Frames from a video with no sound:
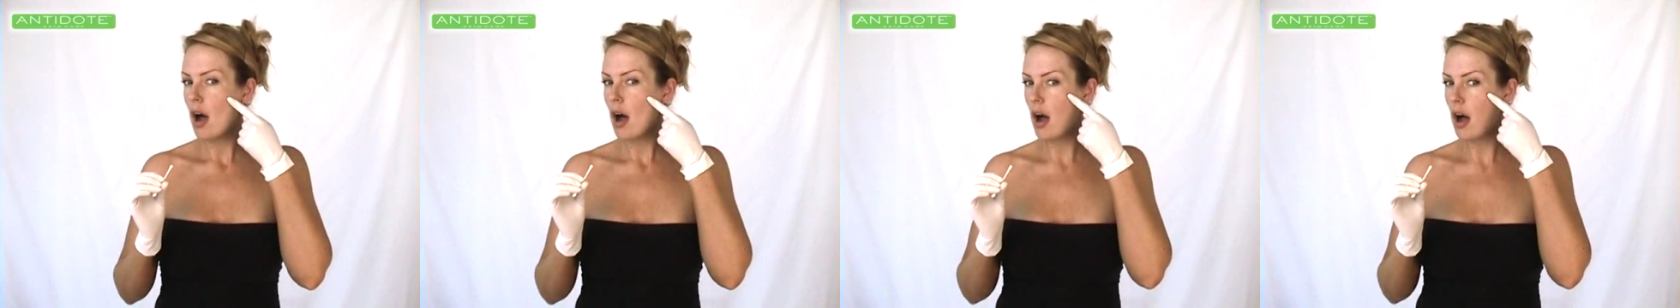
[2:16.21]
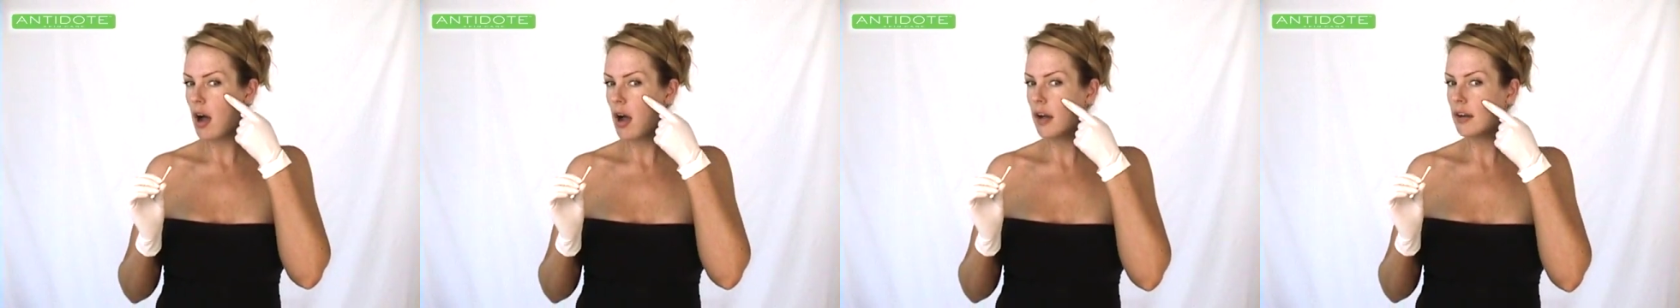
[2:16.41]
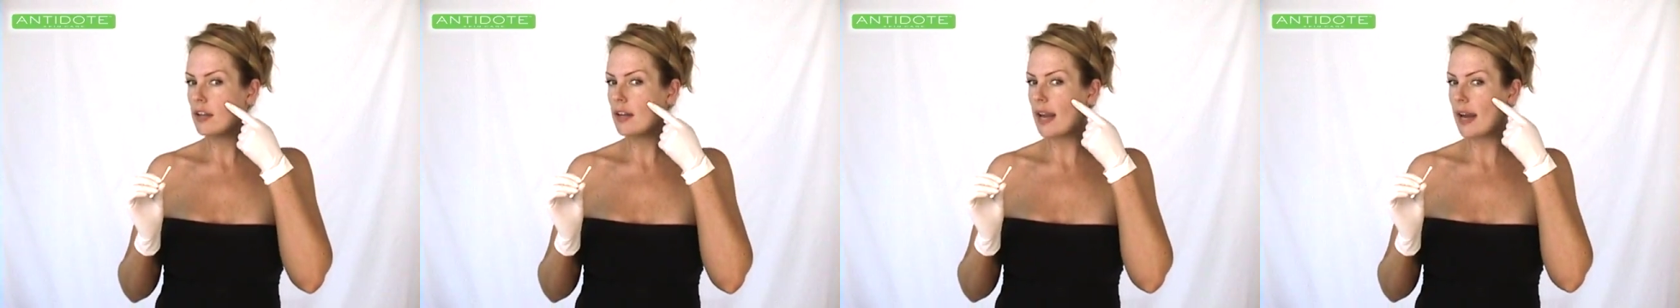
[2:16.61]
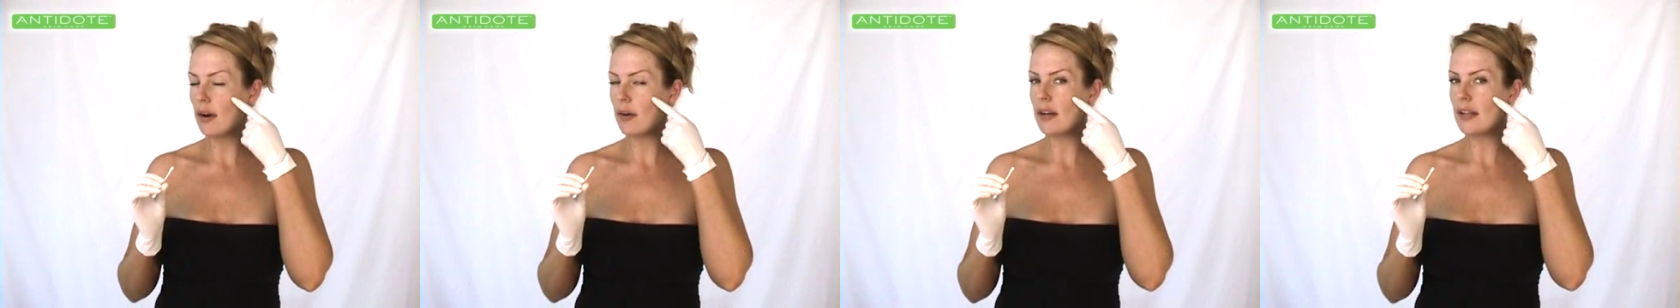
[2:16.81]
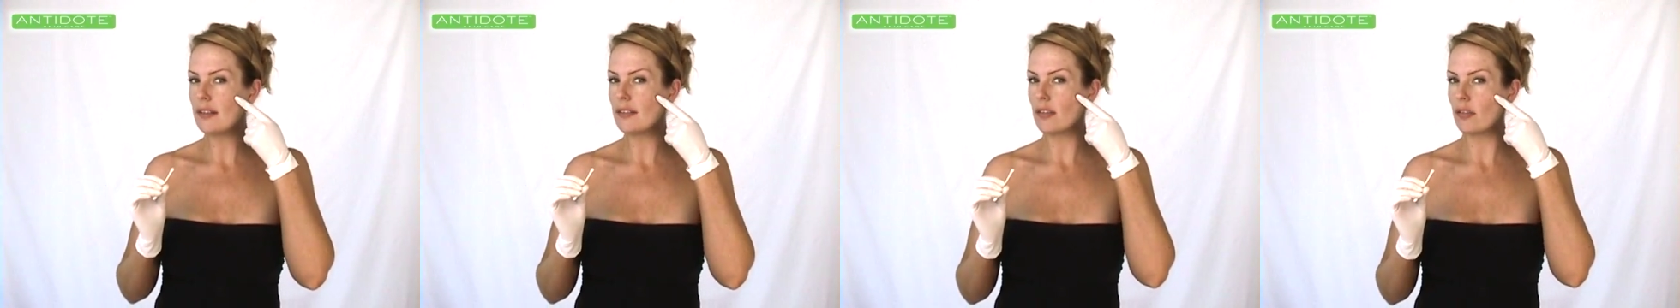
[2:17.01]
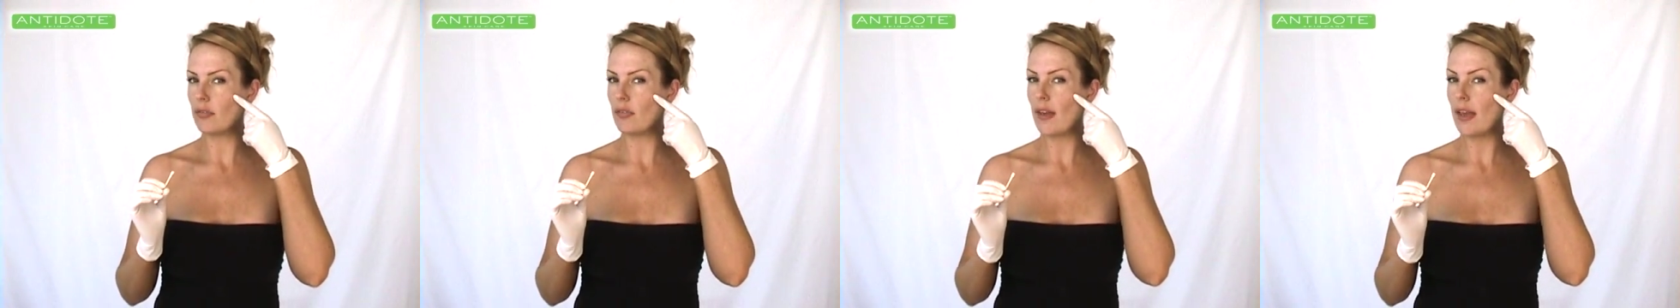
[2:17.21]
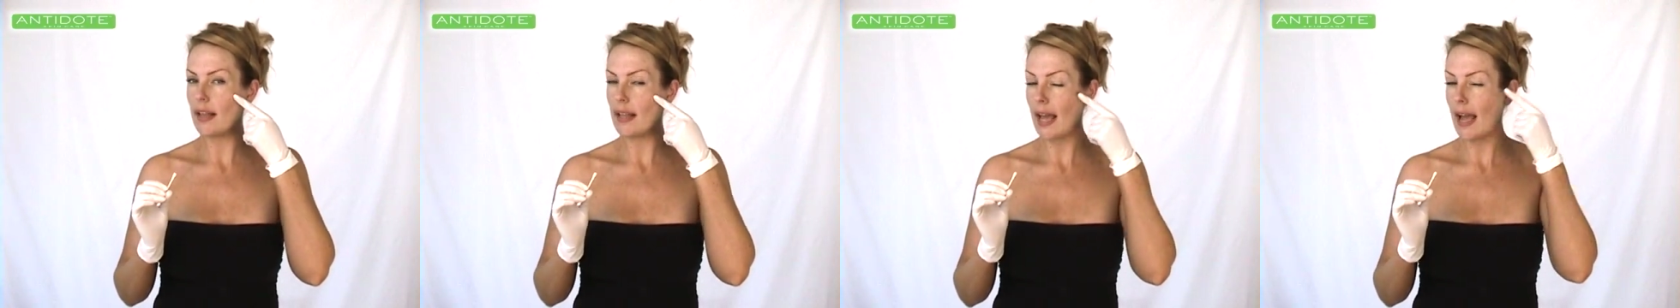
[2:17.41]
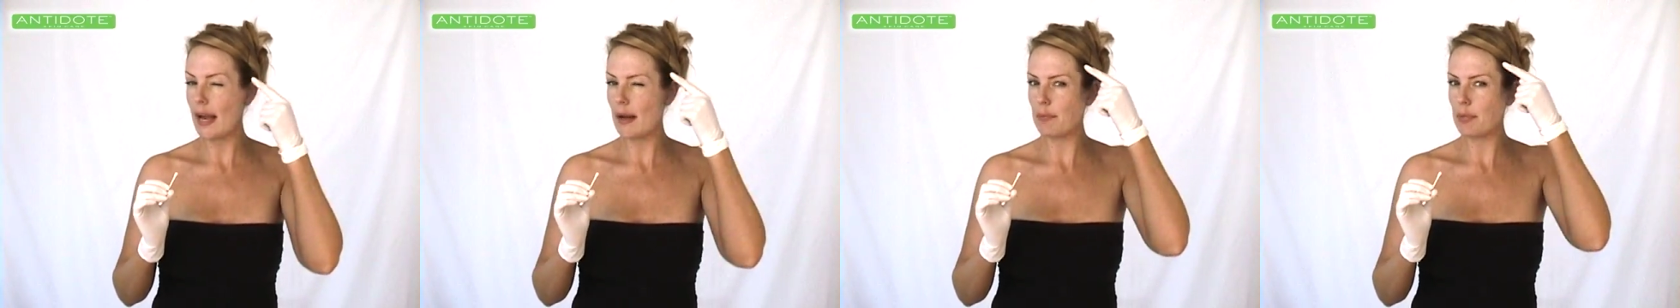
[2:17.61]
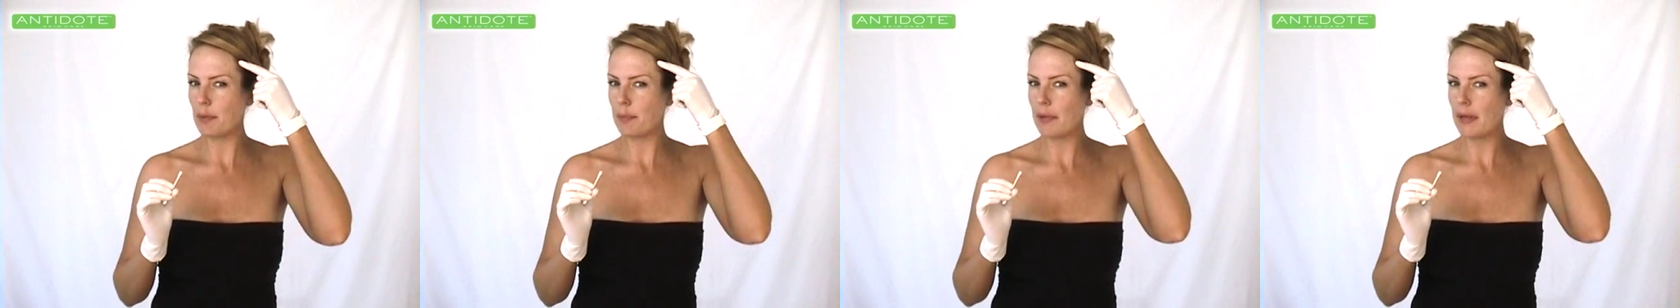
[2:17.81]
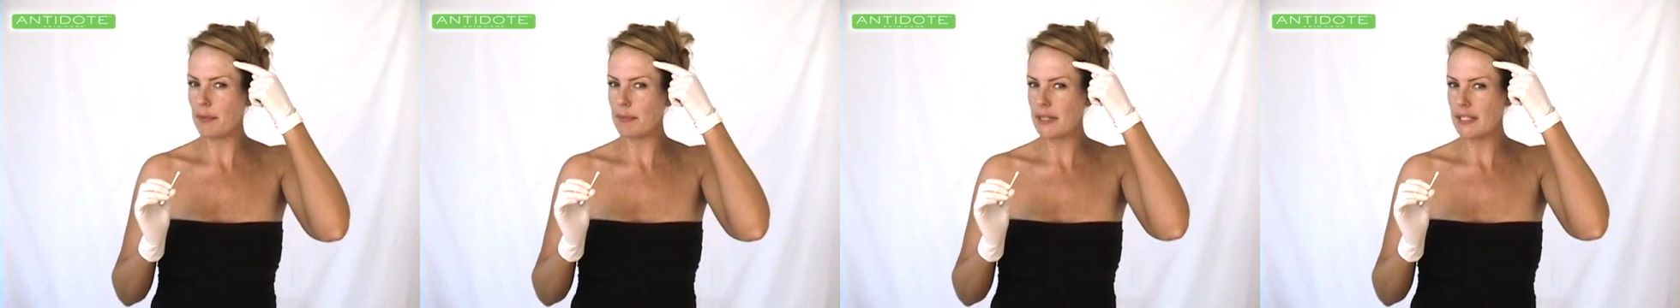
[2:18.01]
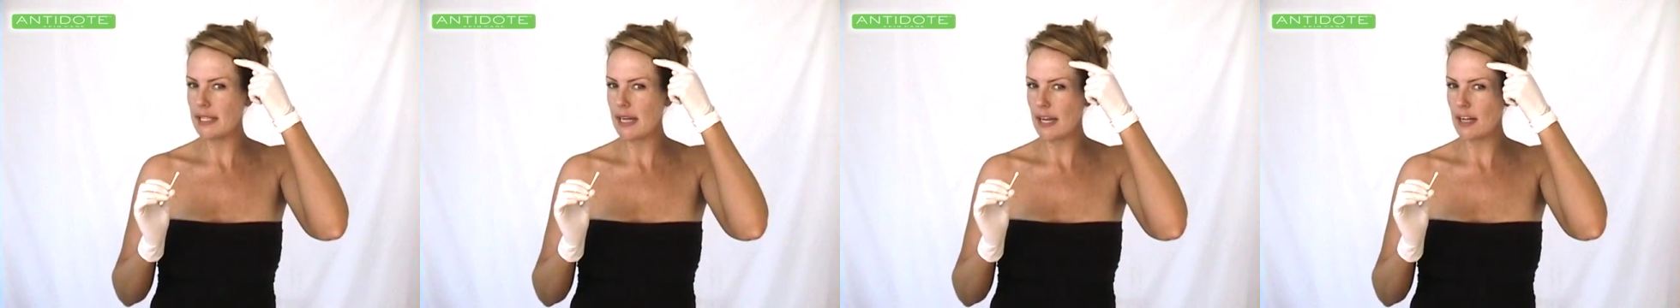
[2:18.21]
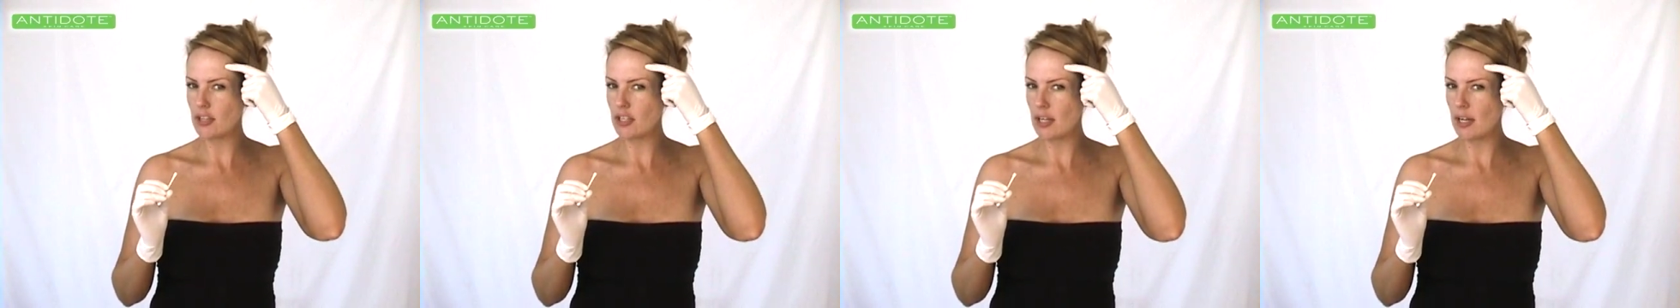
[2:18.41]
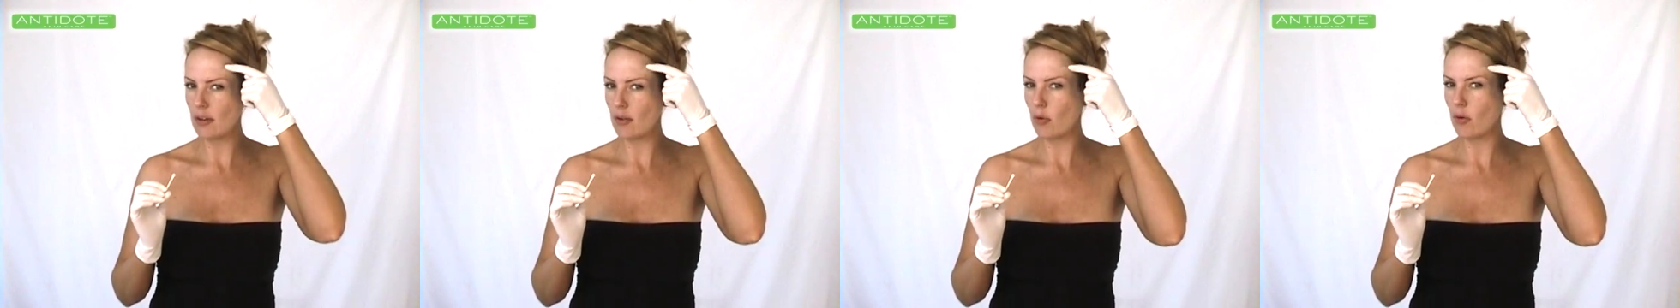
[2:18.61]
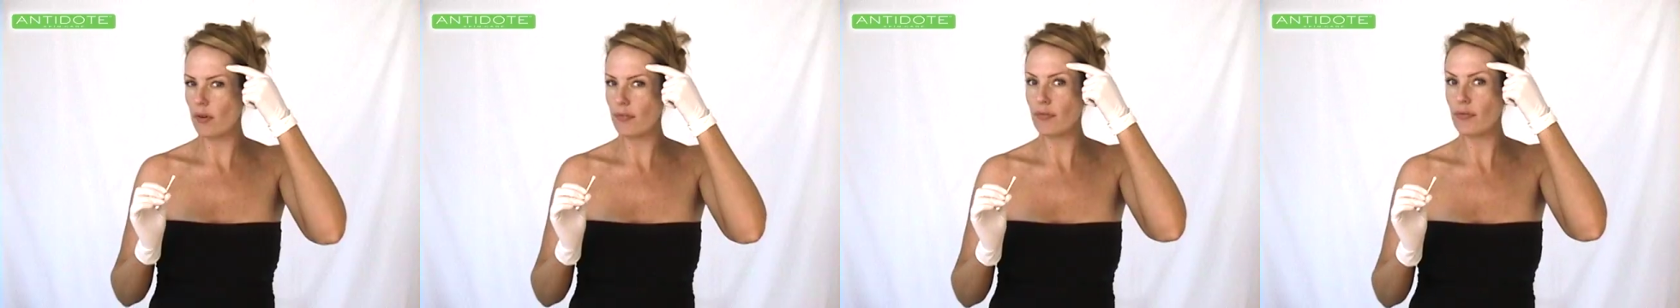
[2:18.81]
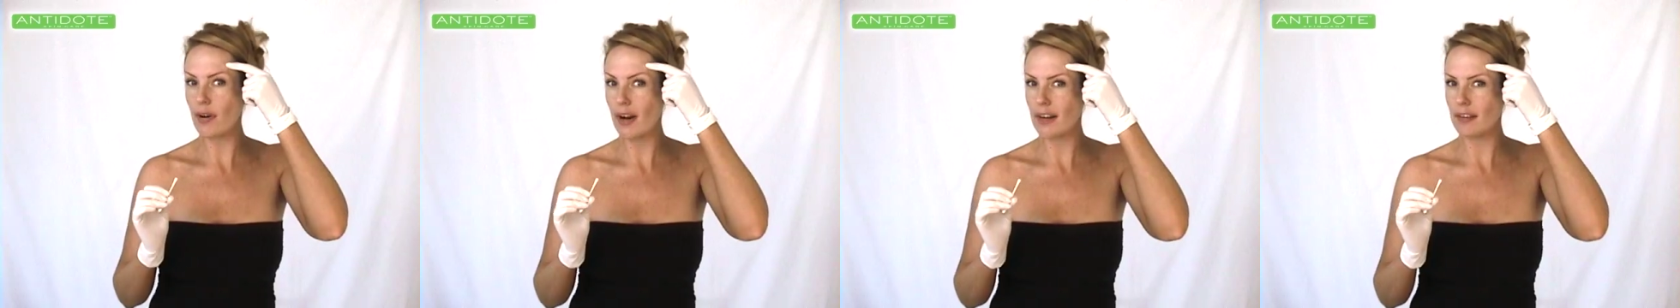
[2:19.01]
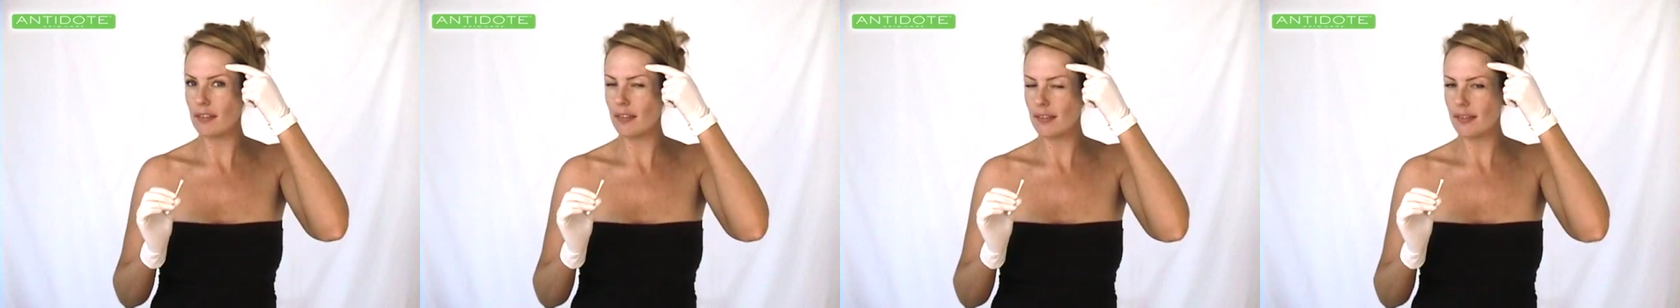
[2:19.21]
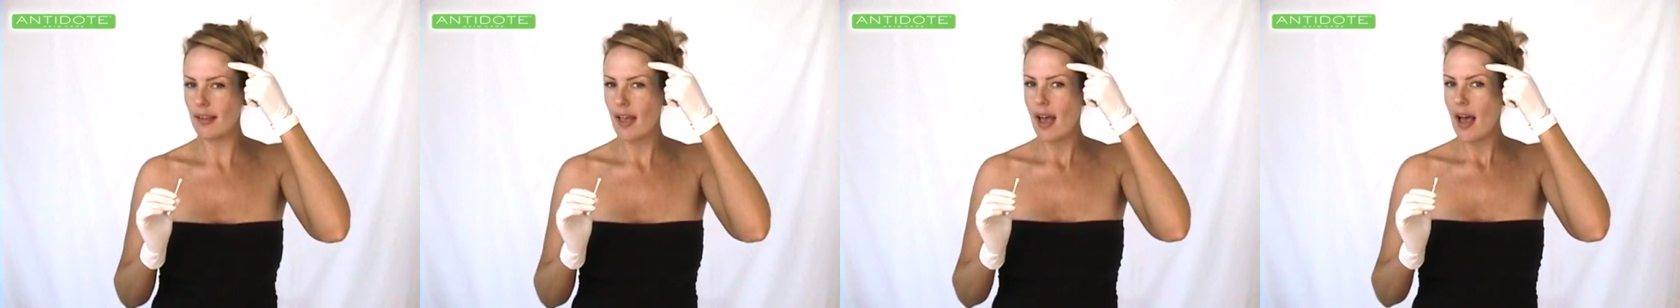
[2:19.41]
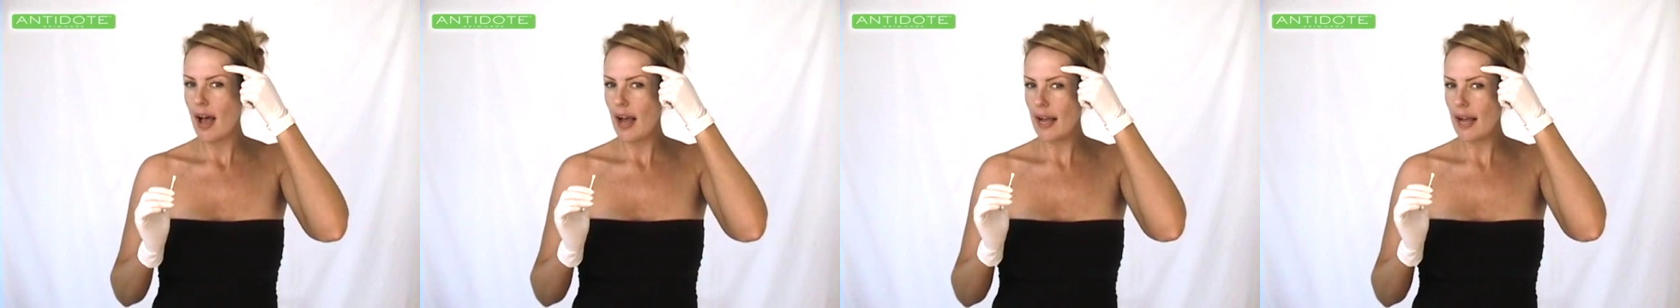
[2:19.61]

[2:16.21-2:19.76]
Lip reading: on areas of hyperpigmentation or freckles.